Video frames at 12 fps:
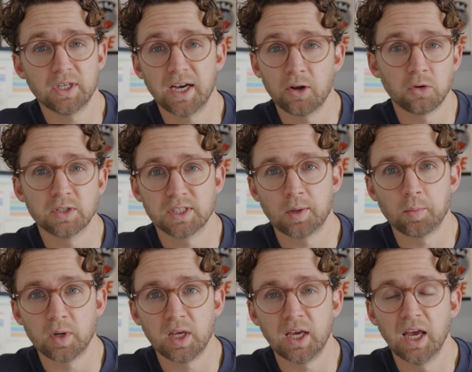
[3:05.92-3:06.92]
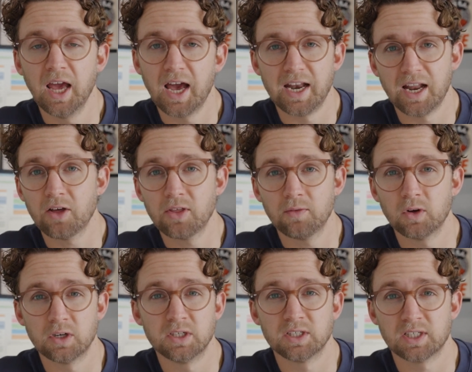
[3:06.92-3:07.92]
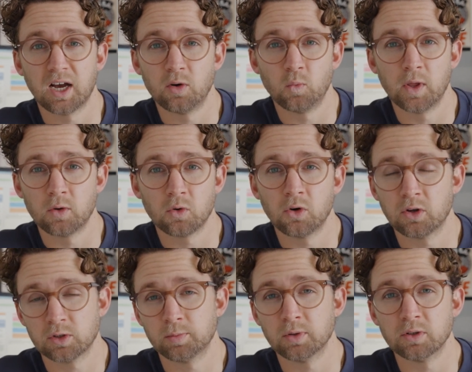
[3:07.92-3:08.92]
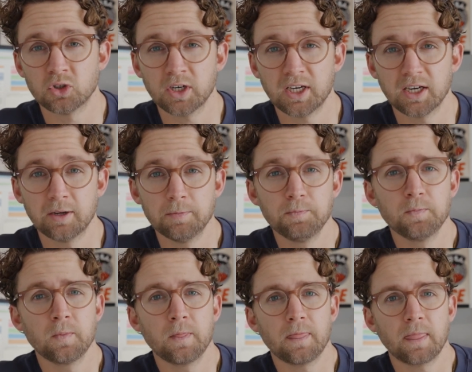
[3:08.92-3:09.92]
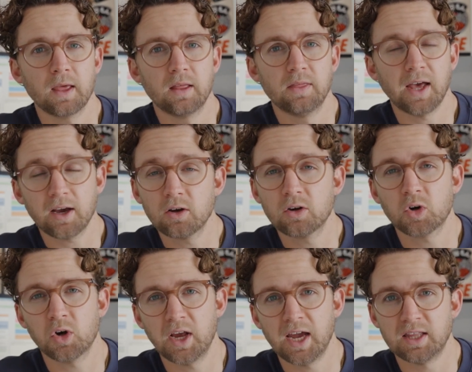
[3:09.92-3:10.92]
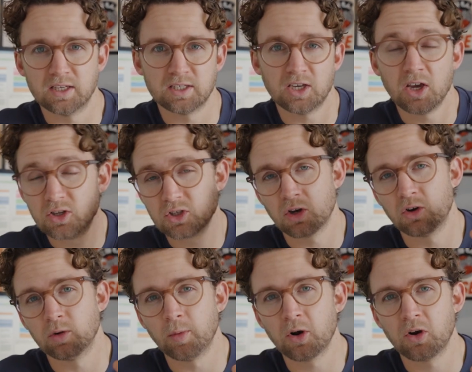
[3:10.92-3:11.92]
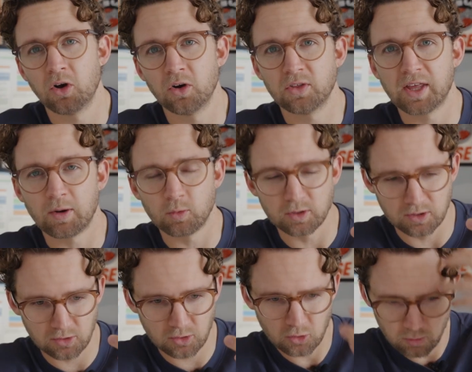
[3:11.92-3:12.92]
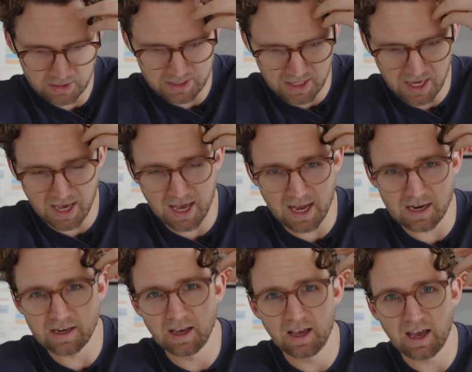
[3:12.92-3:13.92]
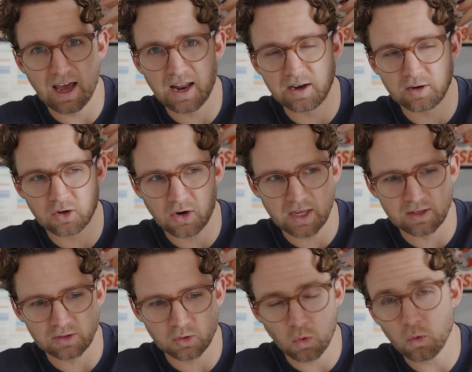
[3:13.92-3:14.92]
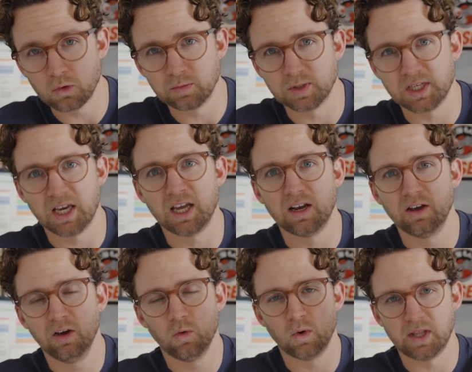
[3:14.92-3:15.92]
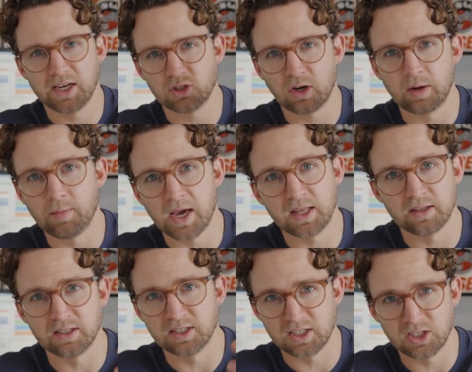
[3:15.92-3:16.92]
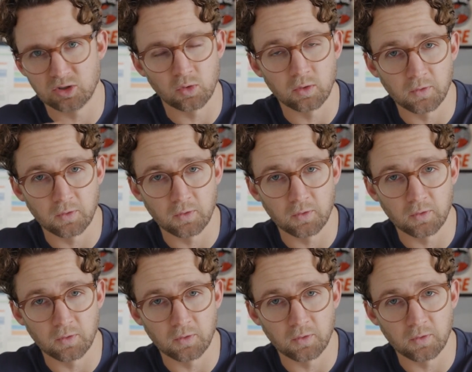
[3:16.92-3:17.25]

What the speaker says: a gun on somebody and now they've got to decide whether or not to pull the trigger, that could create this internal monologue that would zoom into their head and create this courtroom scene where they're trying to make the decision or the